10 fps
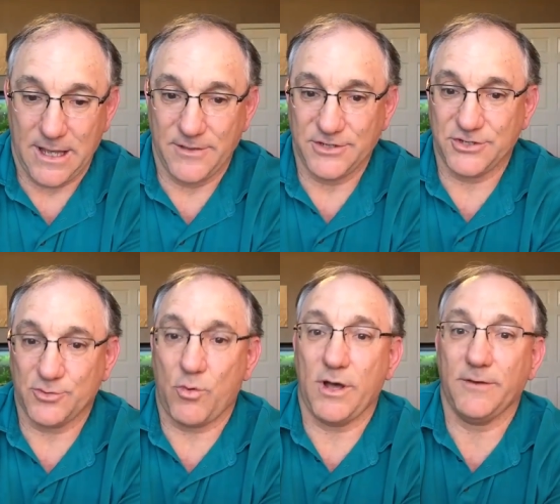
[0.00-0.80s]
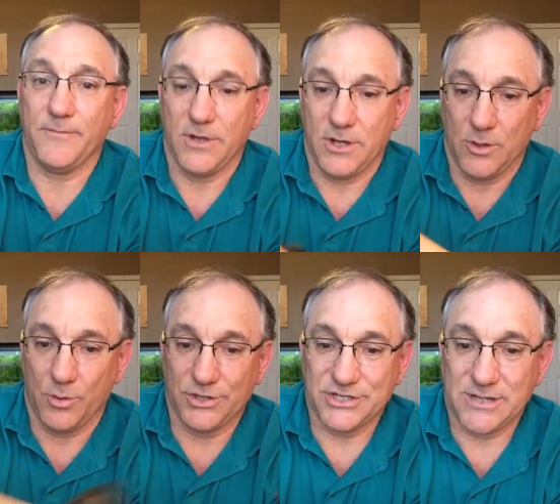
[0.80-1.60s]
And this is one
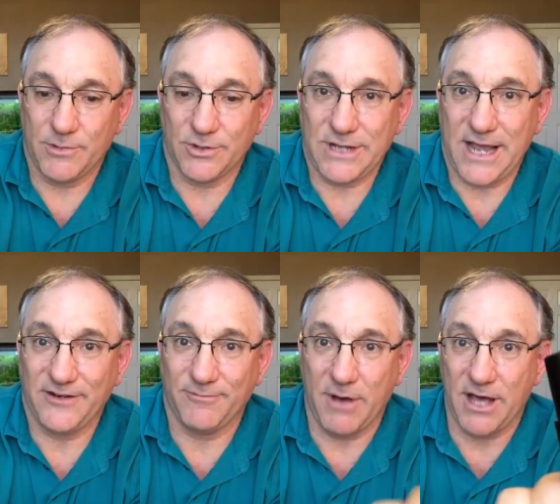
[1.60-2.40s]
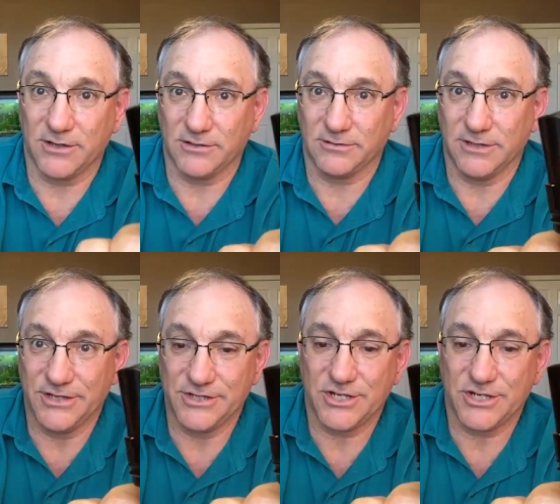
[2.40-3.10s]
with a similar kind of bottle as